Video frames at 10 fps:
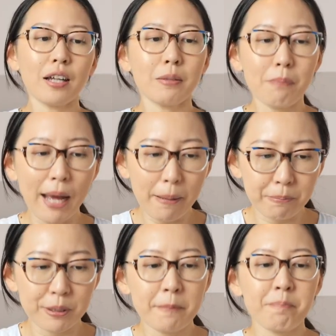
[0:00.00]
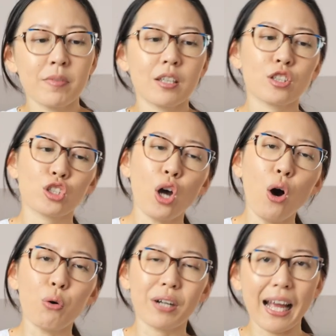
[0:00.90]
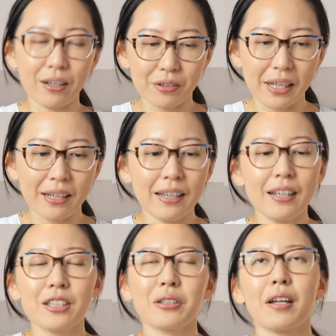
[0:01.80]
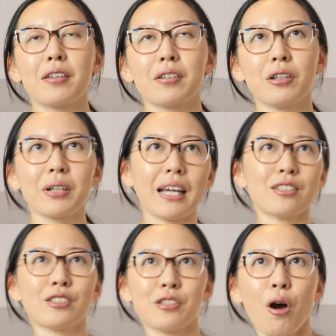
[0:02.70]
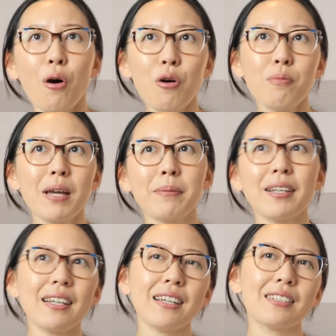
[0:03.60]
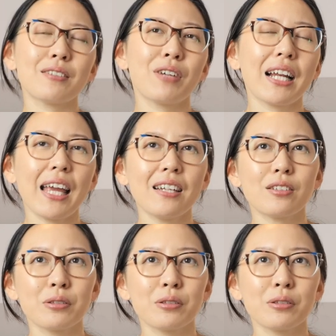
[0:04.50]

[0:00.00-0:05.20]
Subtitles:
on the map Soul Gallery. So I thought, okay, Soul maybe is related